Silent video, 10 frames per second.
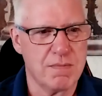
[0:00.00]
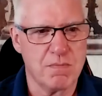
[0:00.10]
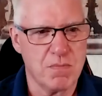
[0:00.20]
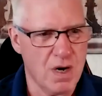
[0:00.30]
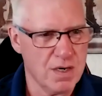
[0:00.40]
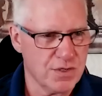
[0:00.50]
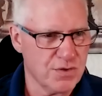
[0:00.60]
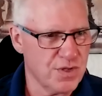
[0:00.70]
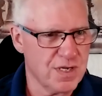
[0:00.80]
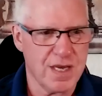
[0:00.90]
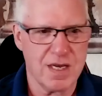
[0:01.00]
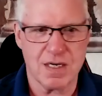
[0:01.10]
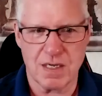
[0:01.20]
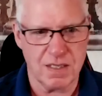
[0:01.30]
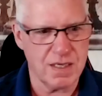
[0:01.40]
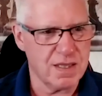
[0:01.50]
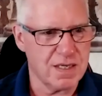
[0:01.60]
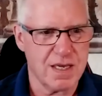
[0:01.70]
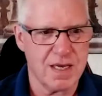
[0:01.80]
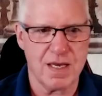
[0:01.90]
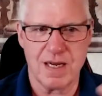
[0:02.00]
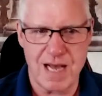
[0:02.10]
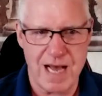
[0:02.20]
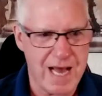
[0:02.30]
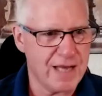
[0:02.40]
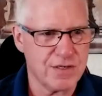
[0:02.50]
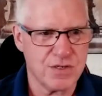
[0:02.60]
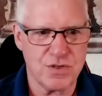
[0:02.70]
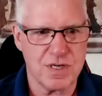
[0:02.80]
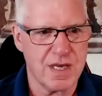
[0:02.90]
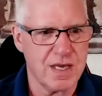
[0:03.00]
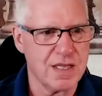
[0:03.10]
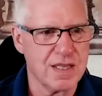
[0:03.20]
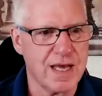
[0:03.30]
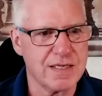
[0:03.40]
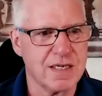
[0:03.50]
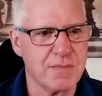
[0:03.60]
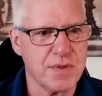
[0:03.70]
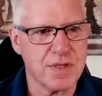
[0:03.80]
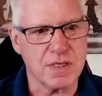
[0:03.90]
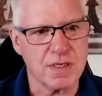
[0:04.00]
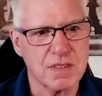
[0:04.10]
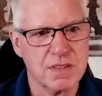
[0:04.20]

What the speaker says: monitor the data, clean the data, add to the data, that type of thing?